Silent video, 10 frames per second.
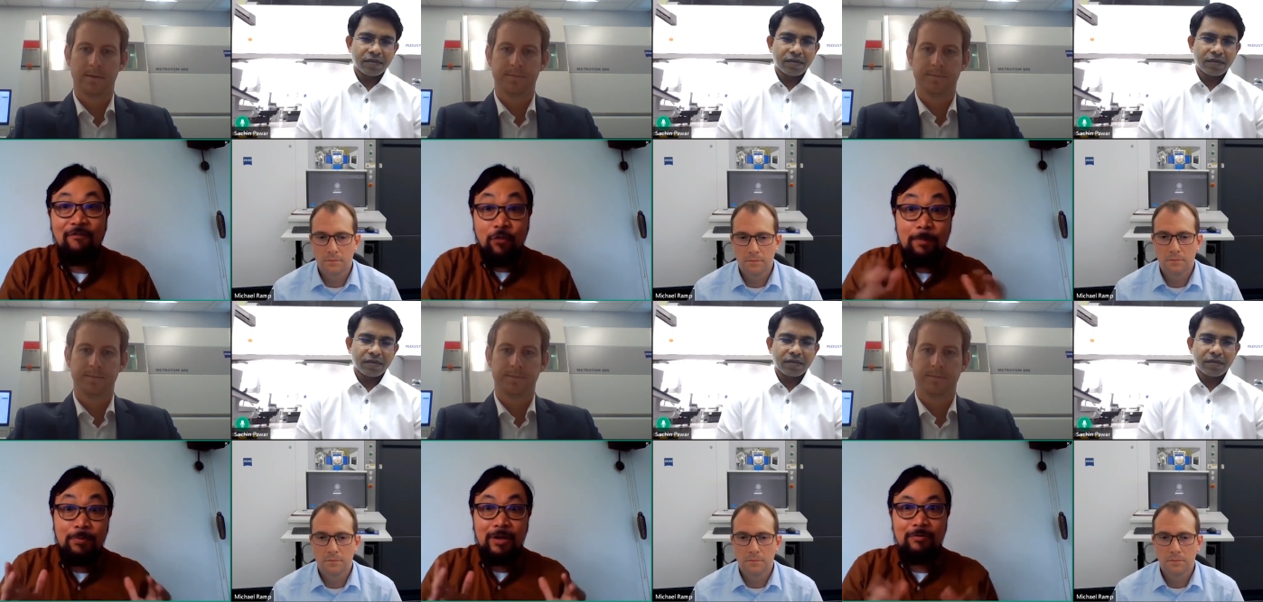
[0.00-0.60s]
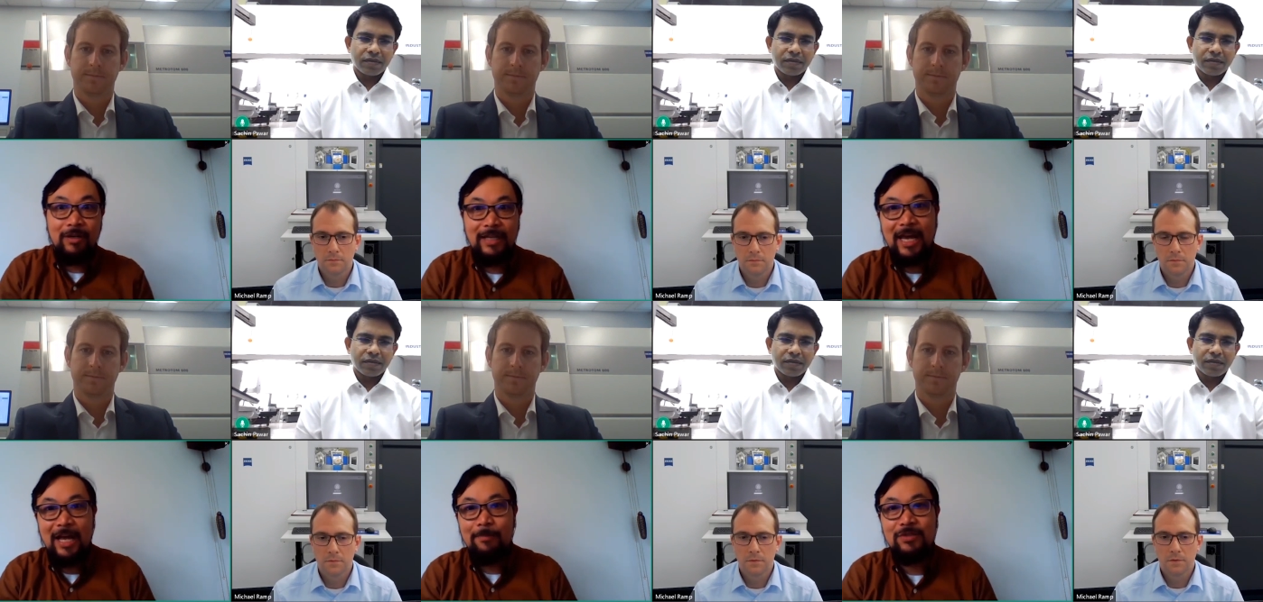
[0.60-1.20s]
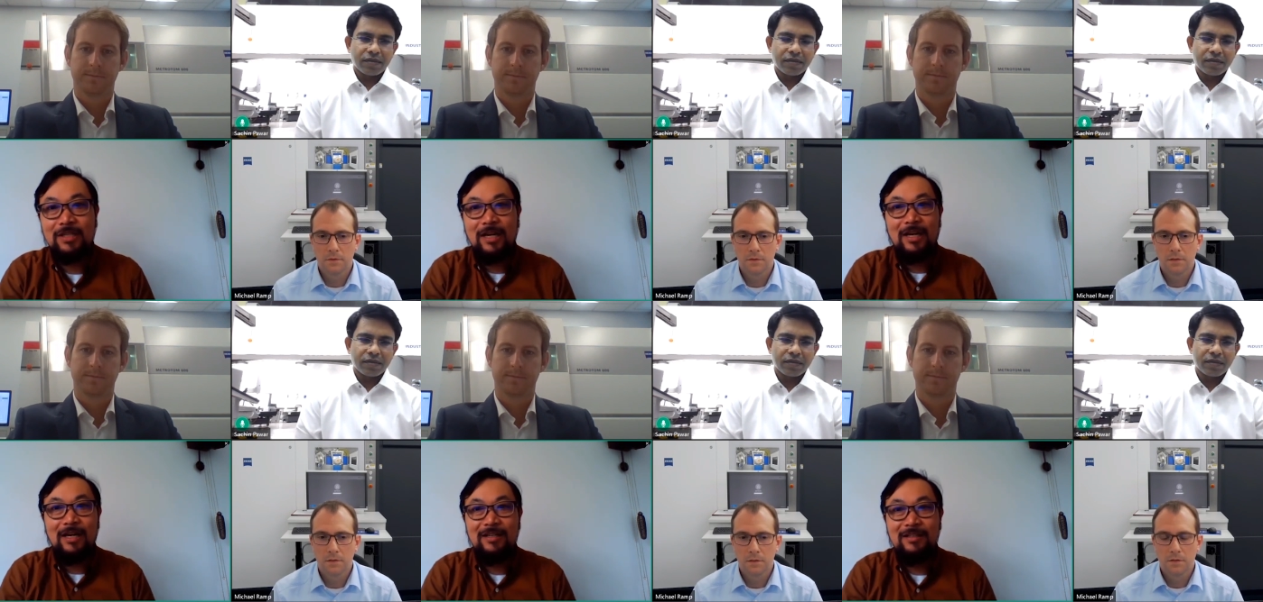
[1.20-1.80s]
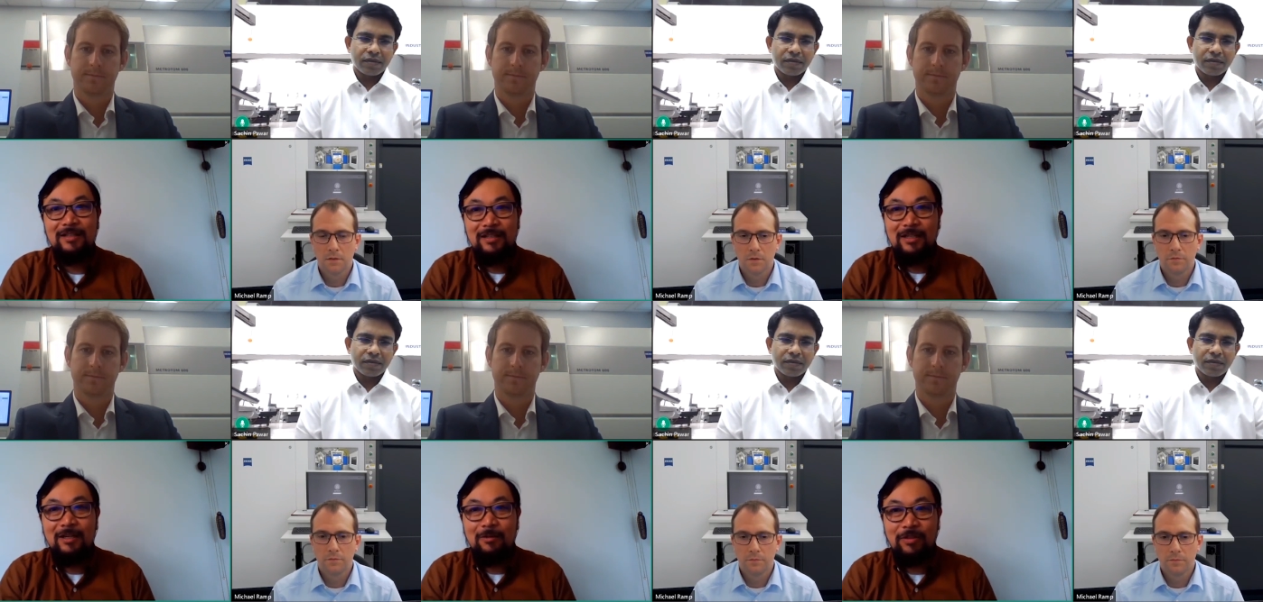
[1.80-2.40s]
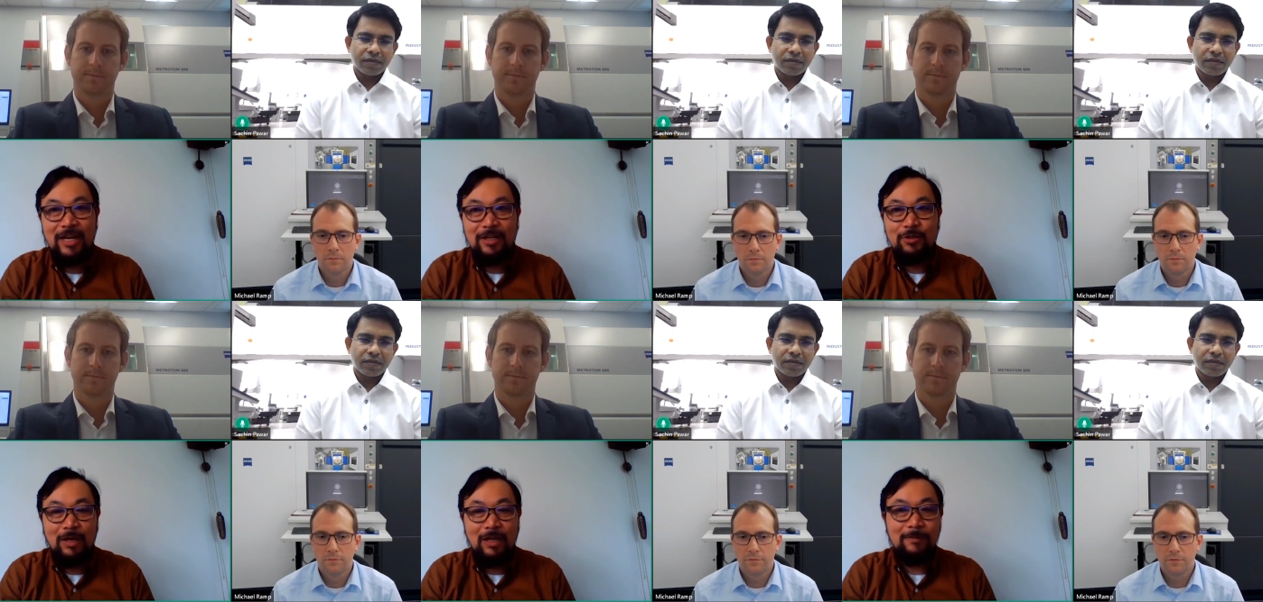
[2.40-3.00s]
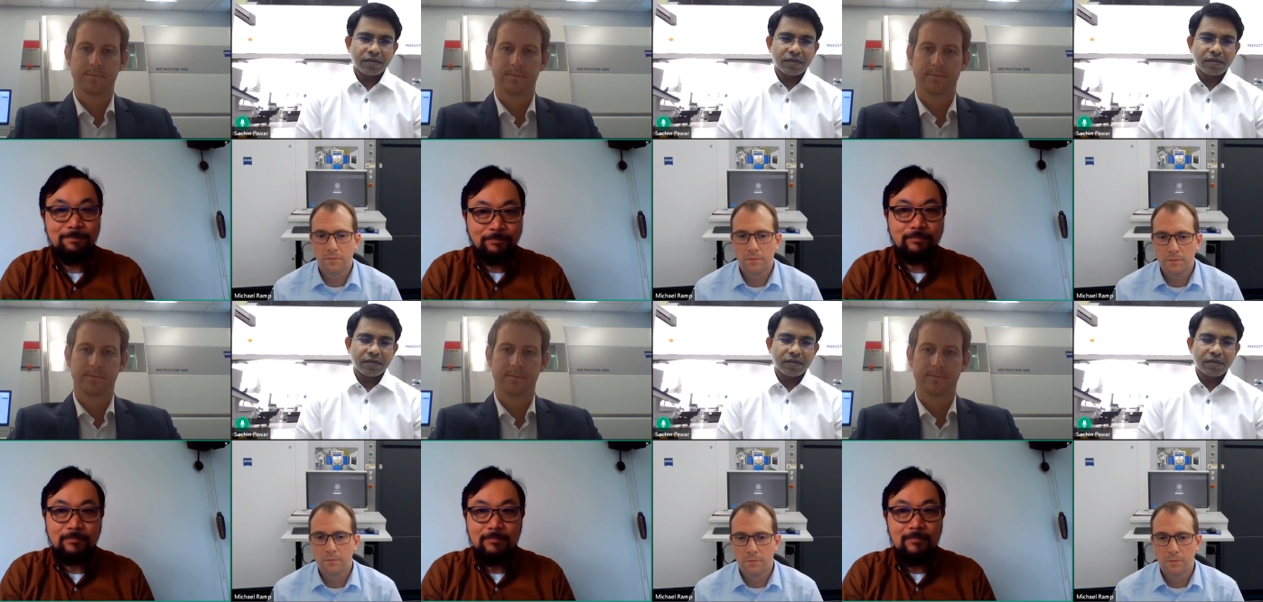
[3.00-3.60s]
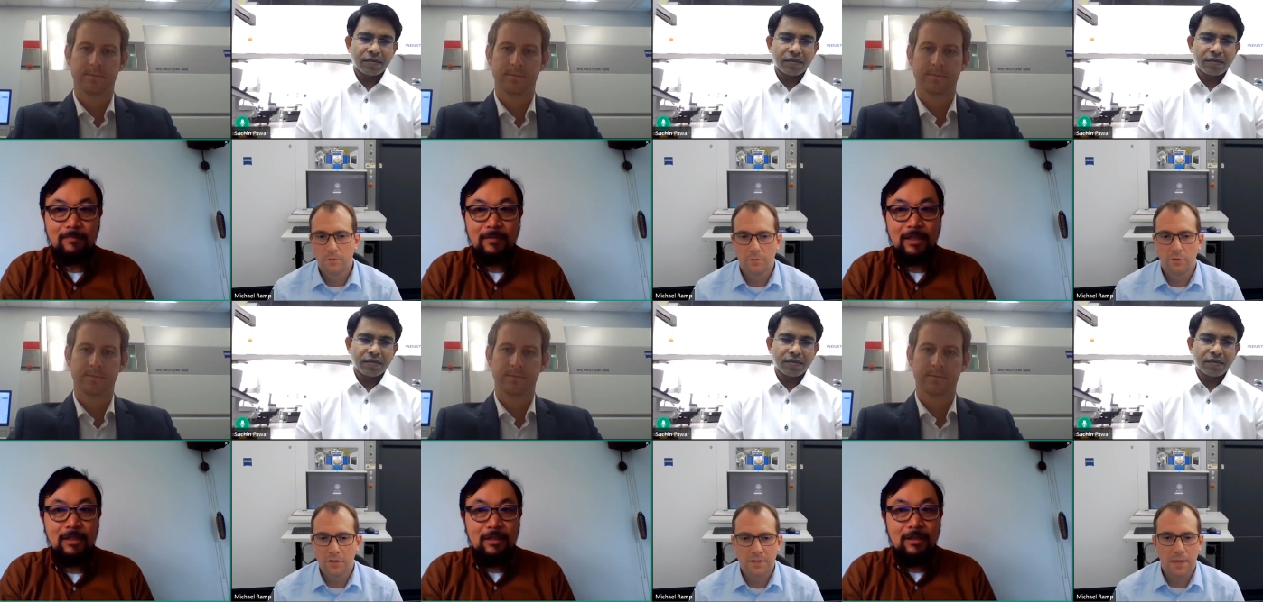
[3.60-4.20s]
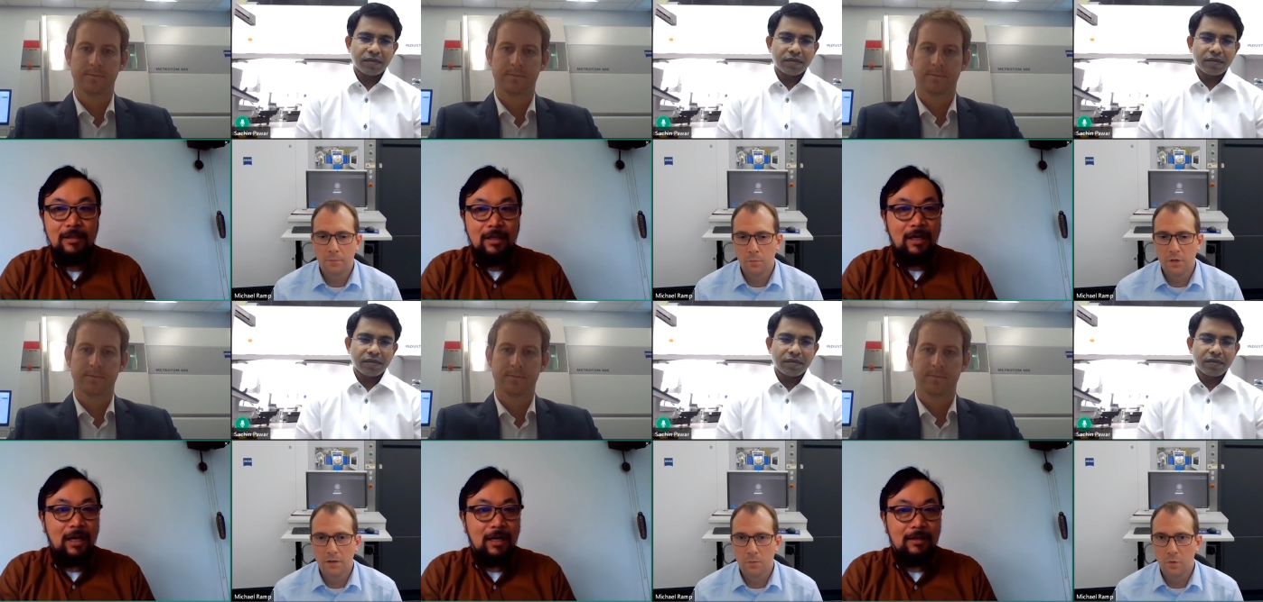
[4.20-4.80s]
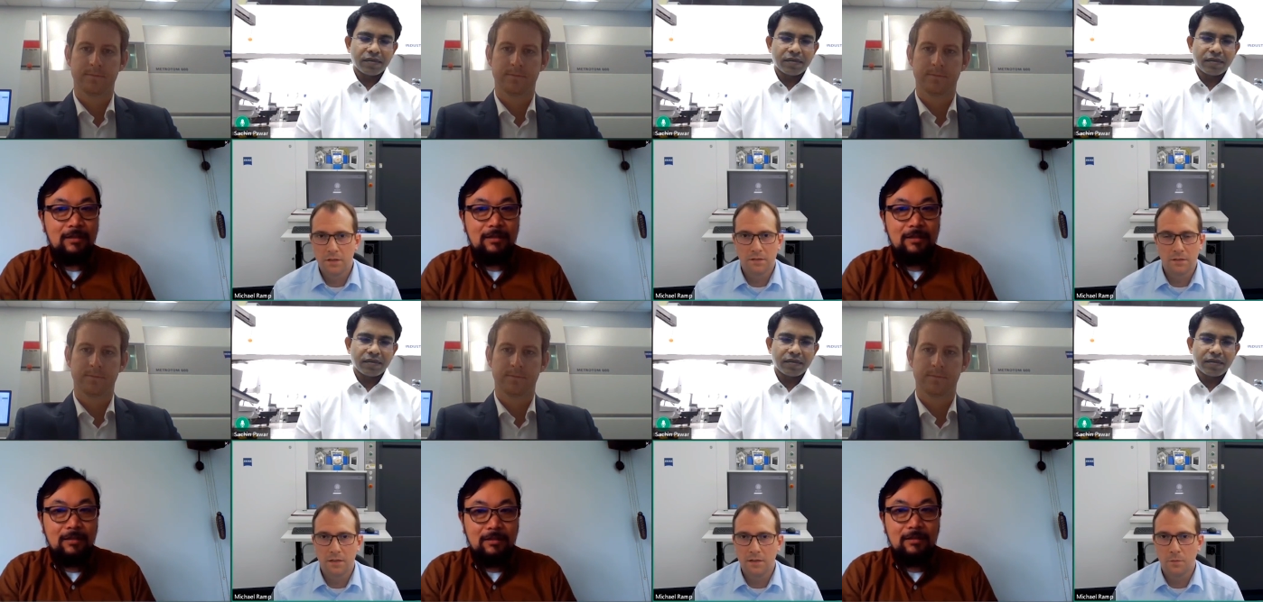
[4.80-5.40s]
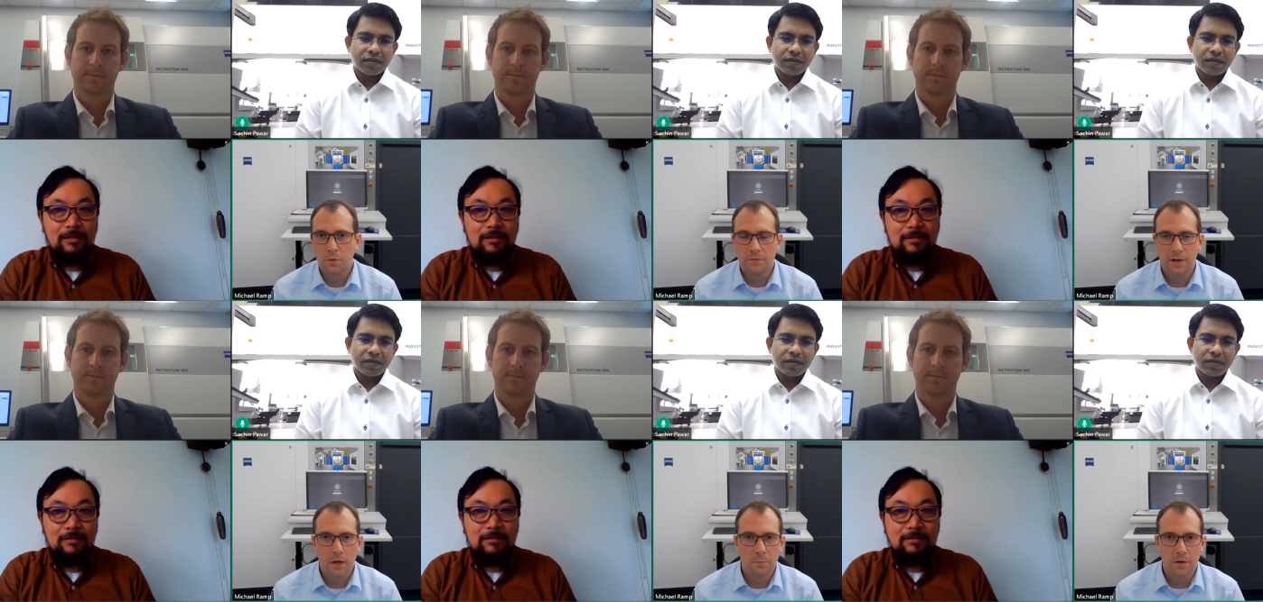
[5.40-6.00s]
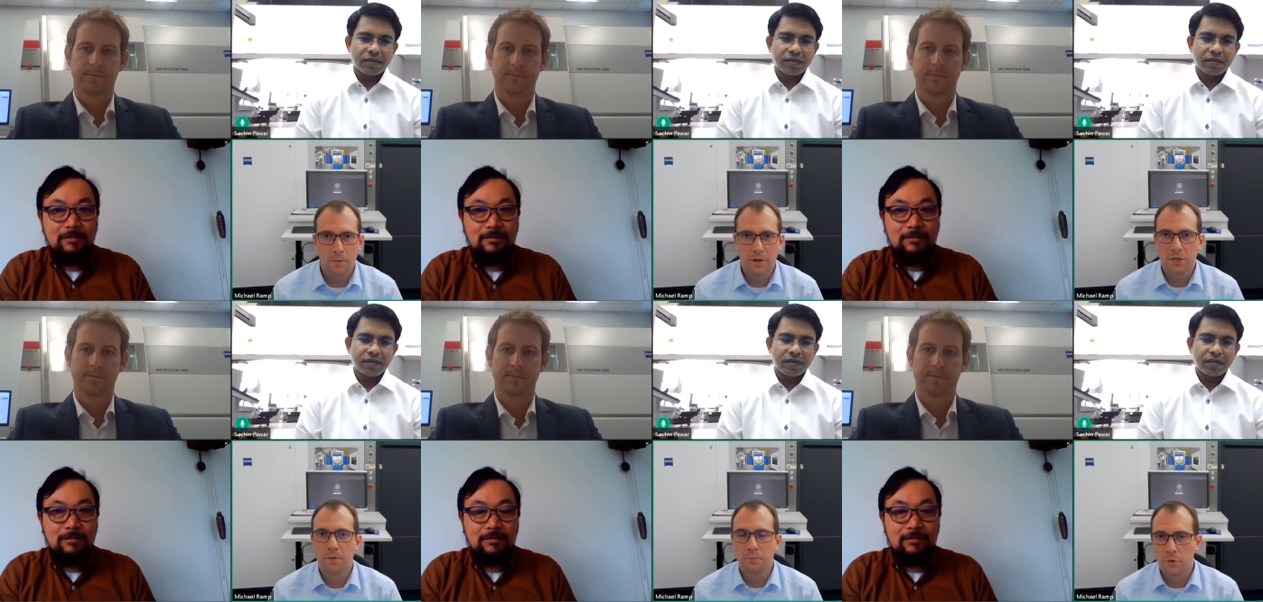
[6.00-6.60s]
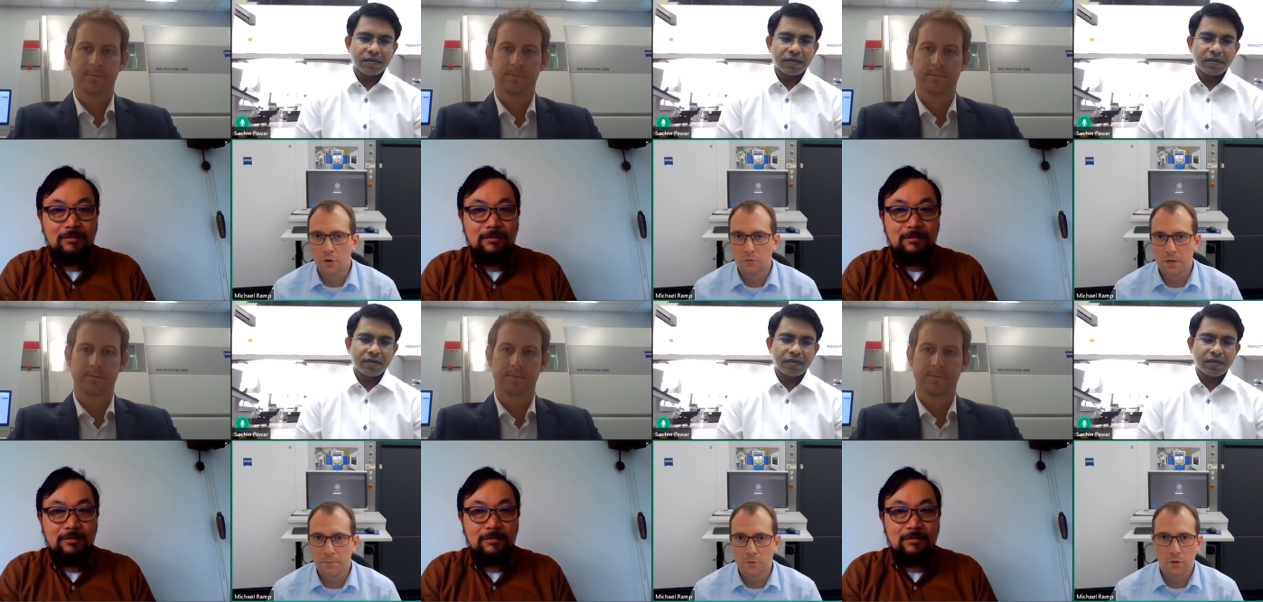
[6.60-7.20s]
Speaker 1: sounds like our footprint really helps uh, with that as well.
Speaker 2: For example, we, we, we develop a measurement program